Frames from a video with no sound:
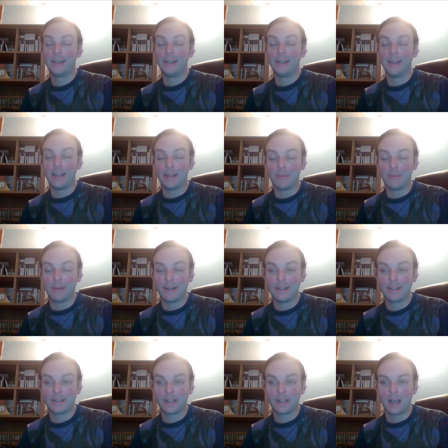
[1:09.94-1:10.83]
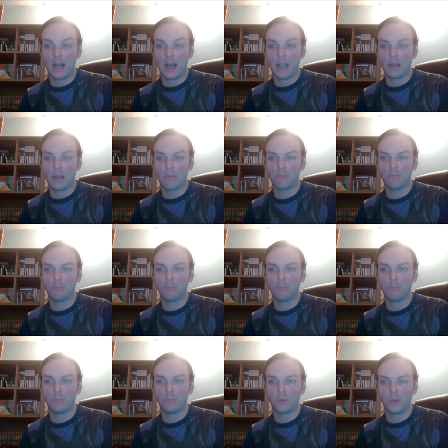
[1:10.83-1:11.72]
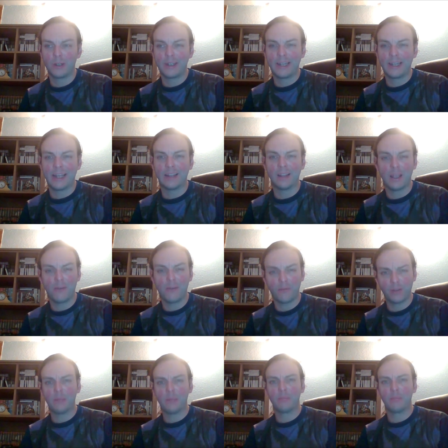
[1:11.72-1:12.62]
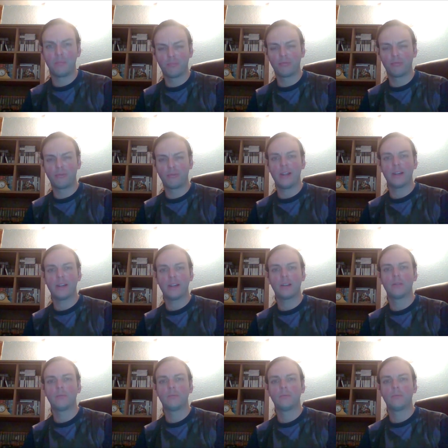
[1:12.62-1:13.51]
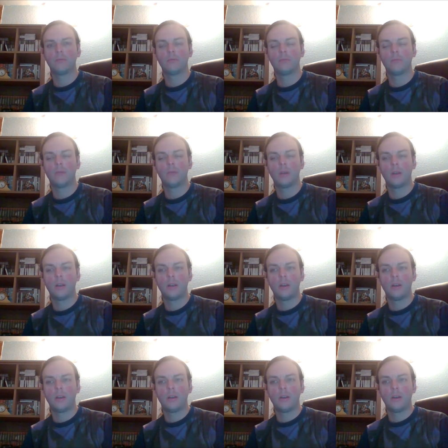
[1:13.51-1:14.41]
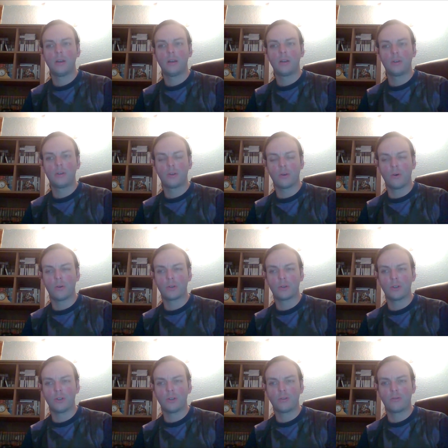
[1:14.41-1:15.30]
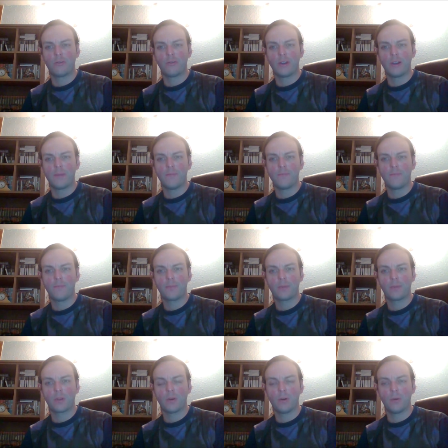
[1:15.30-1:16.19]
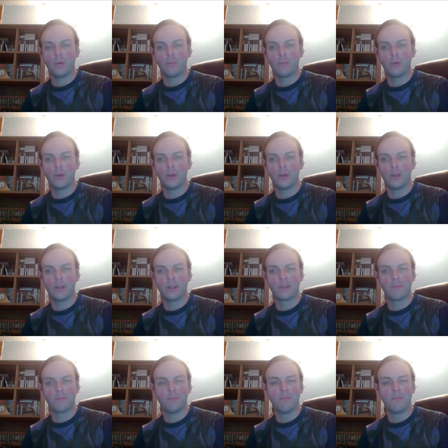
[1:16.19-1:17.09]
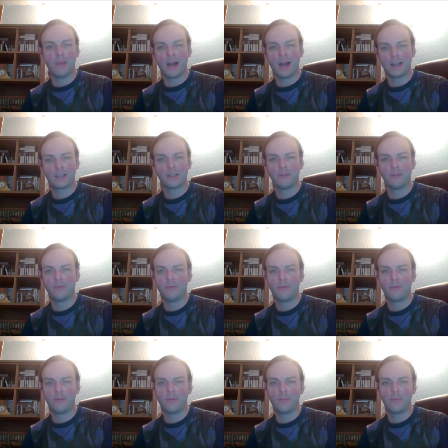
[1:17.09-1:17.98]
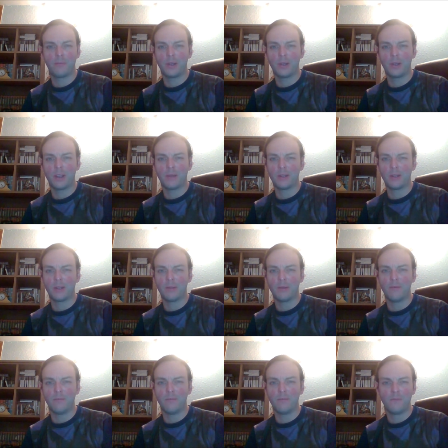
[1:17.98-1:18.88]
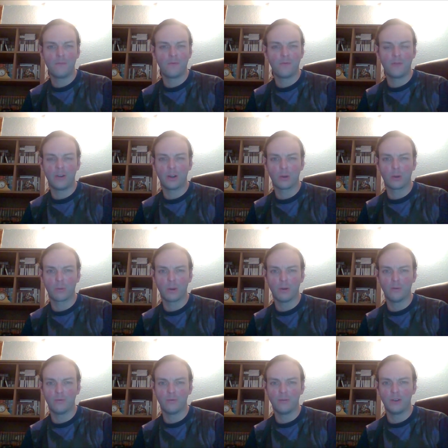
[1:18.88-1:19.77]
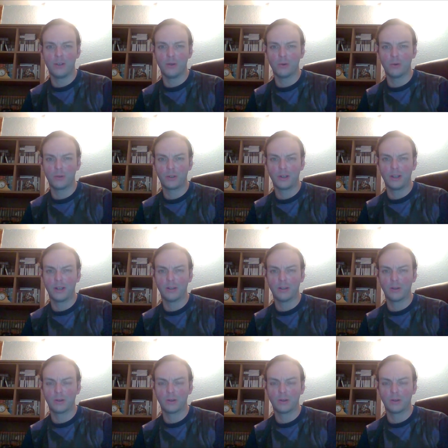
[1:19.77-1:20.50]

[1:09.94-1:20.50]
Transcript: Anyways, I am going to take a lengthy break to concentrate on putting this massive PMDB farewell video together